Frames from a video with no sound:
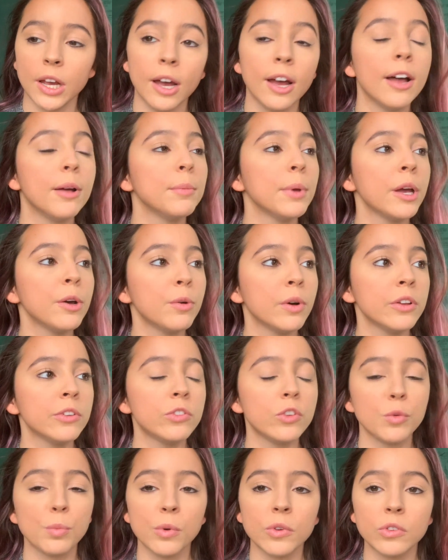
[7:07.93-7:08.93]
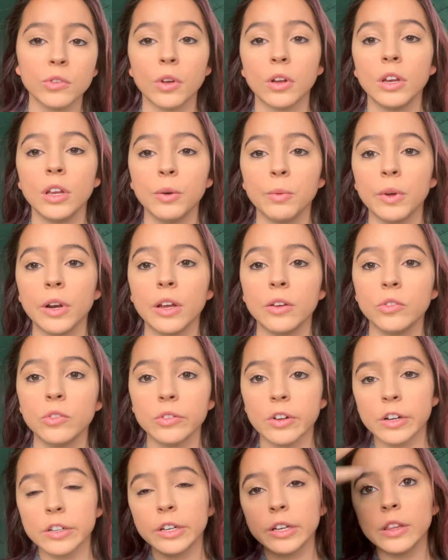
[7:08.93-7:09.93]
It was super sunny when I
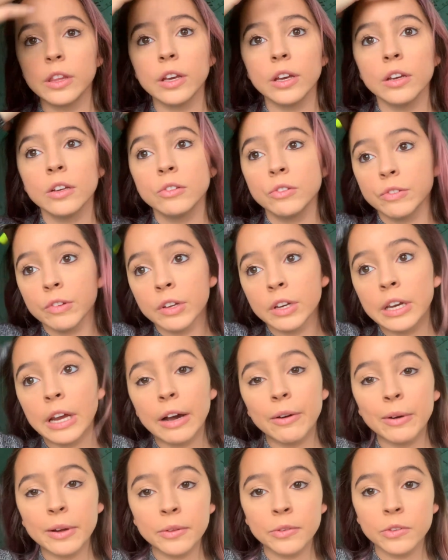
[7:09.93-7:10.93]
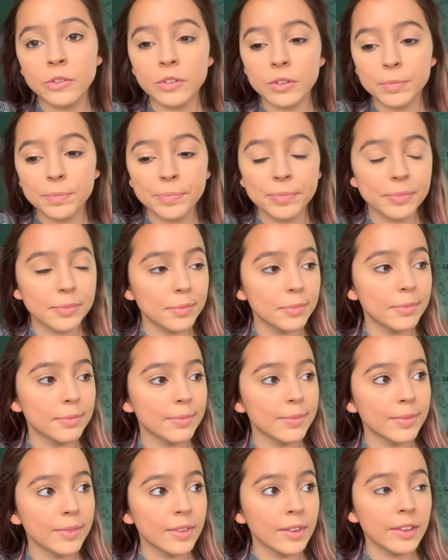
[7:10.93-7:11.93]
started this, and now it's
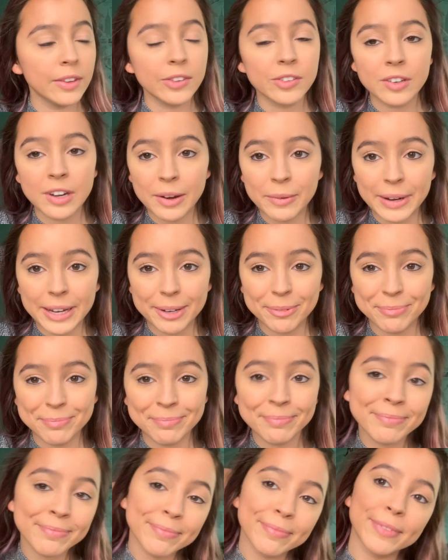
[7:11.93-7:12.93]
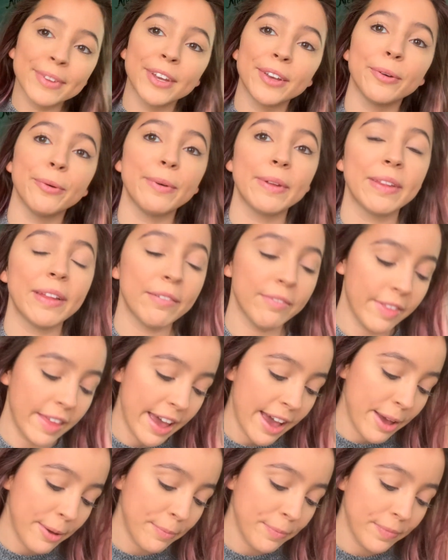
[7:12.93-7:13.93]
snowing. We love
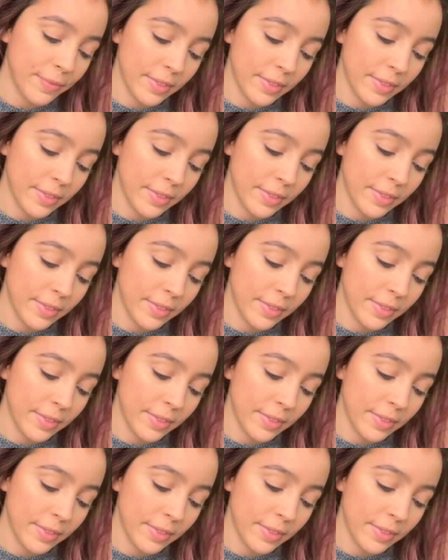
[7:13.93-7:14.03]
that.